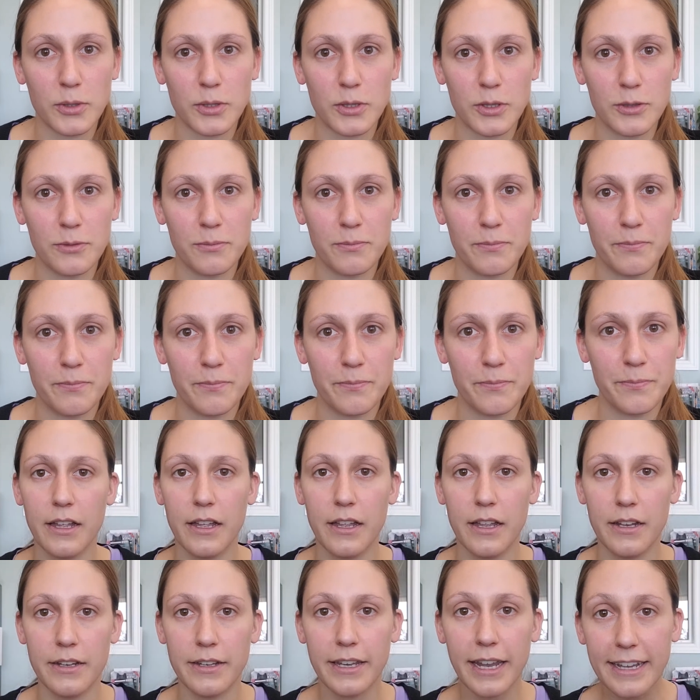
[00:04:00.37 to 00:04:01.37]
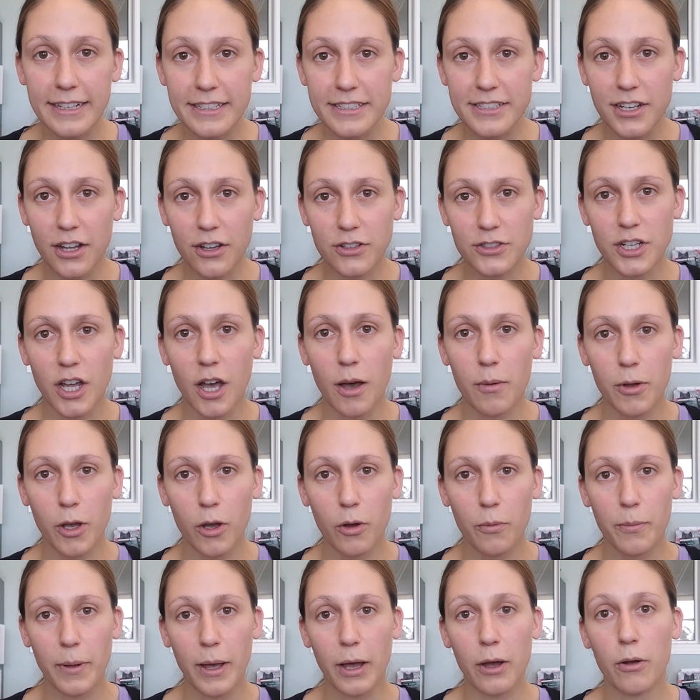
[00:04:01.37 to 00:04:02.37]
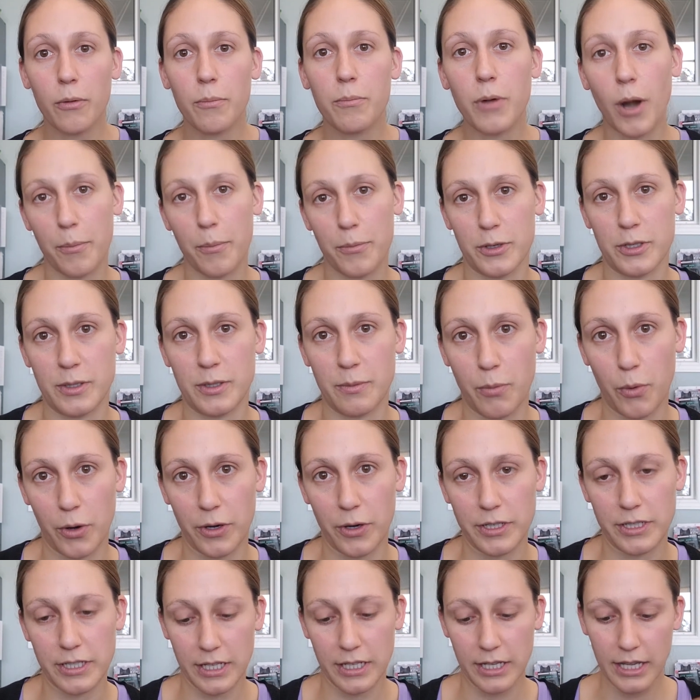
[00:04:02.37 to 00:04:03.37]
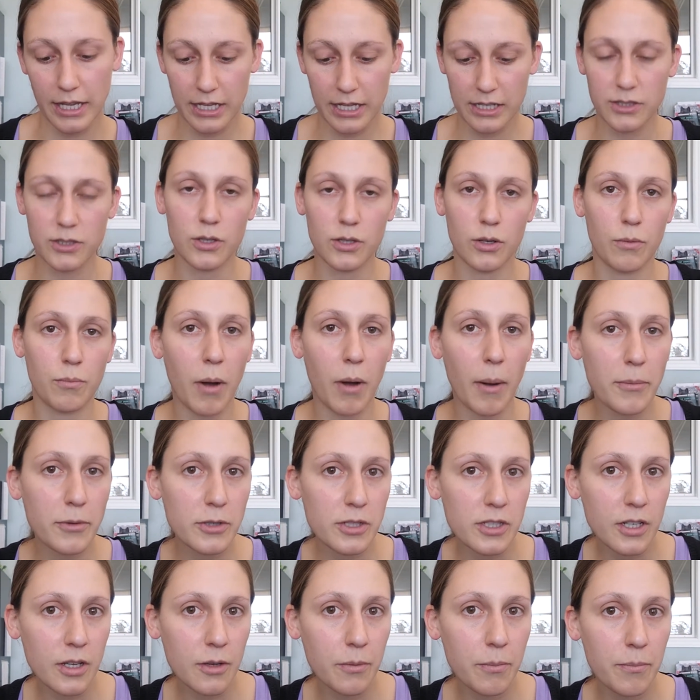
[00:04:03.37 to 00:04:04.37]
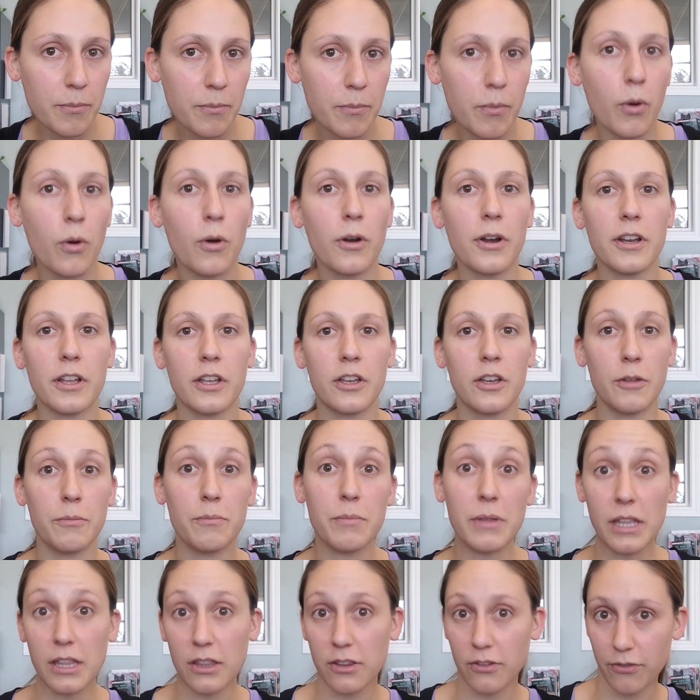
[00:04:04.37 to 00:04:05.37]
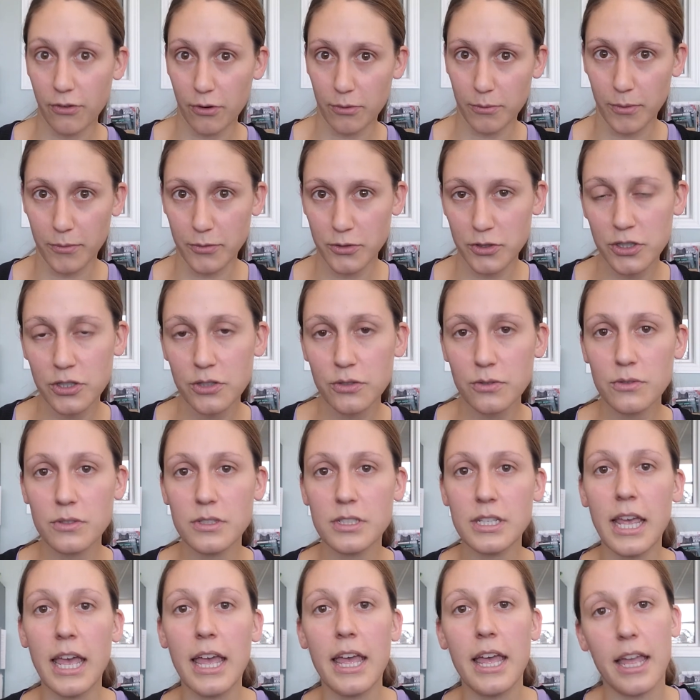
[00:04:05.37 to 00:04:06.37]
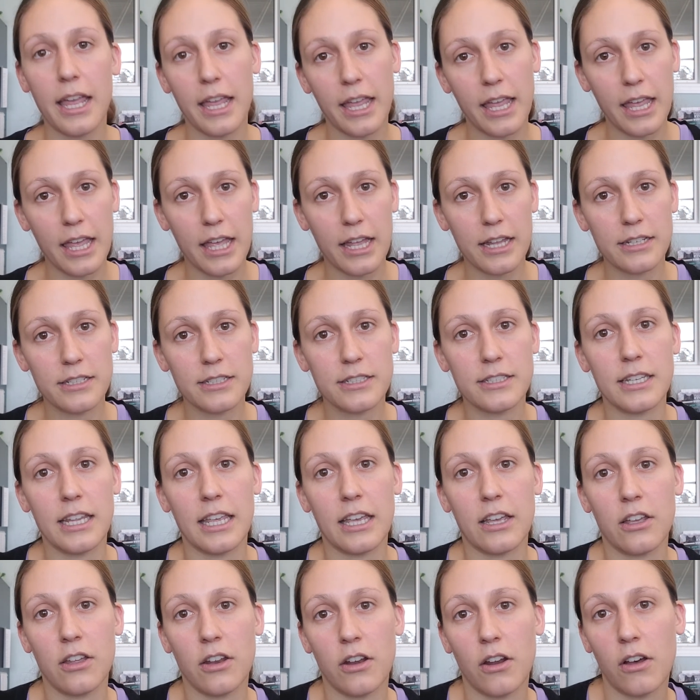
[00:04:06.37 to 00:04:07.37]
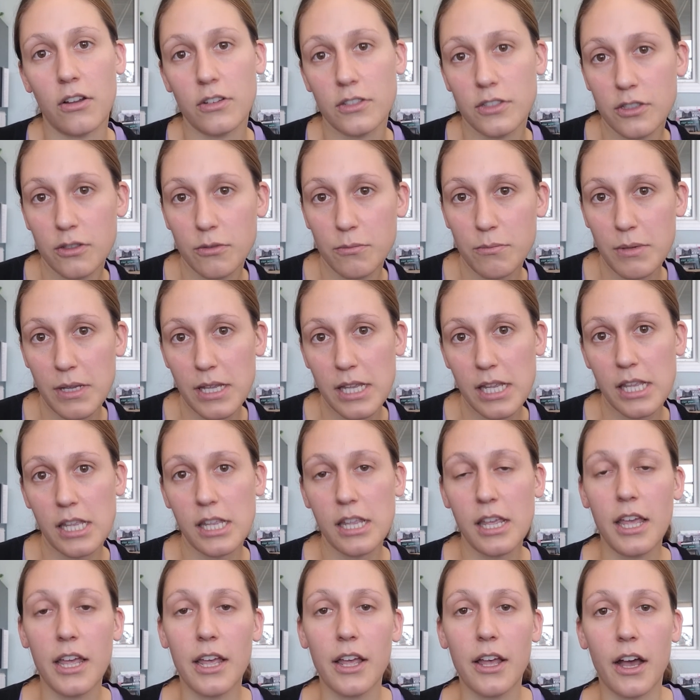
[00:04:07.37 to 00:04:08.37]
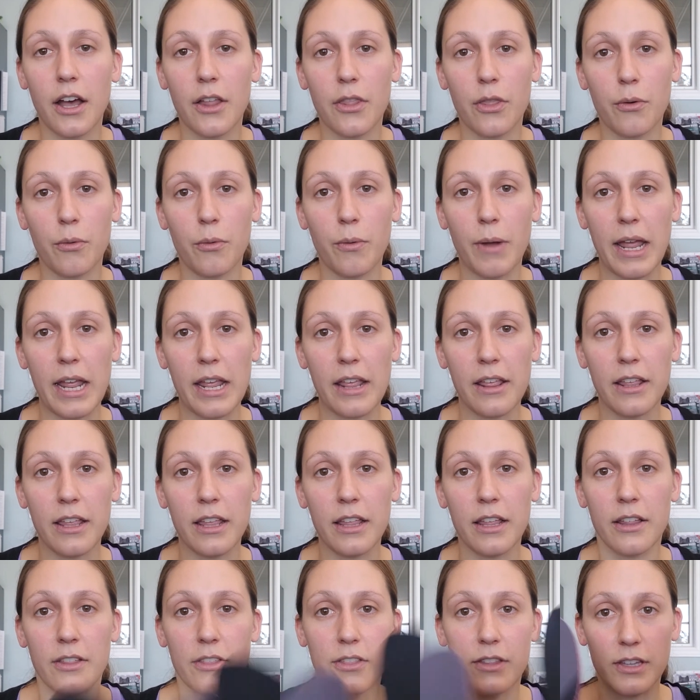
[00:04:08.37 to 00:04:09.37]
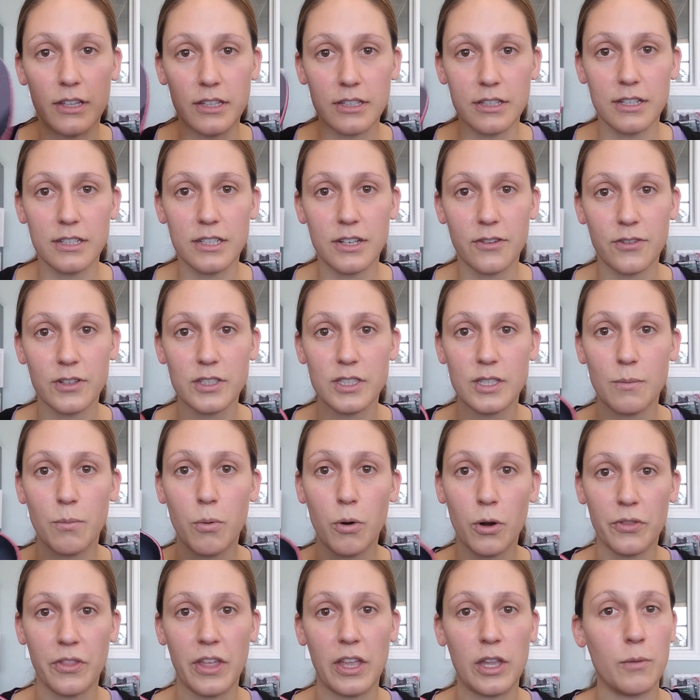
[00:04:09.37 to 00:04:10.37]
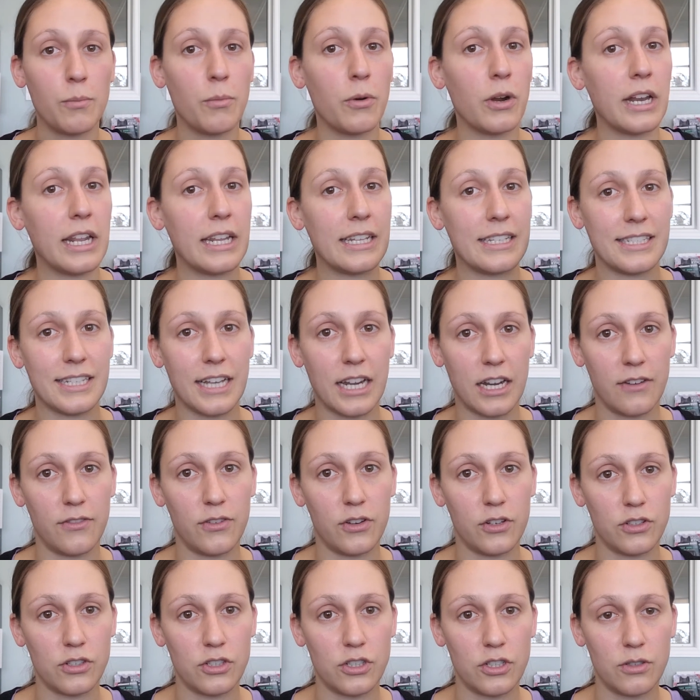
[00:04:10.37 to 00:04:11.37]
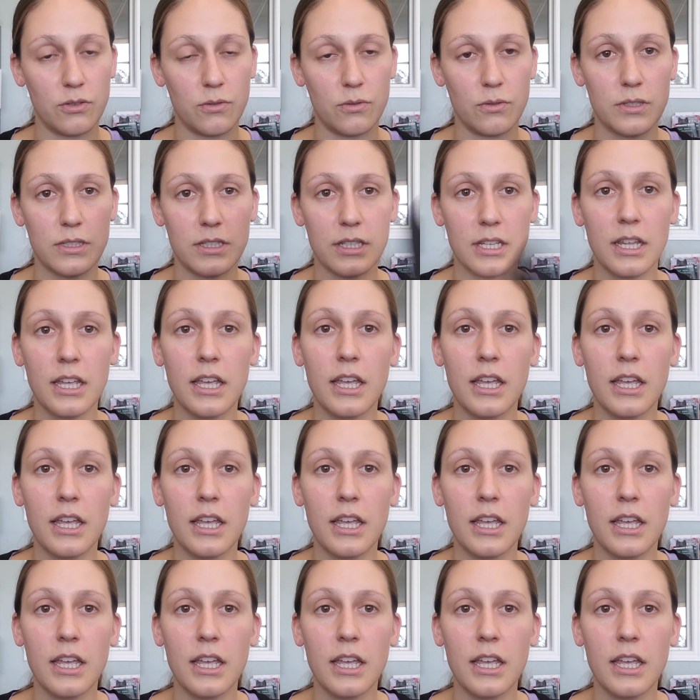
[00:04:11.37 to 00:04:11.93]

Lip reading: to. Next, I'll talk about proper support. So proper support could be in the form of shoes, and it could also be the different support that you put inside of your shoes.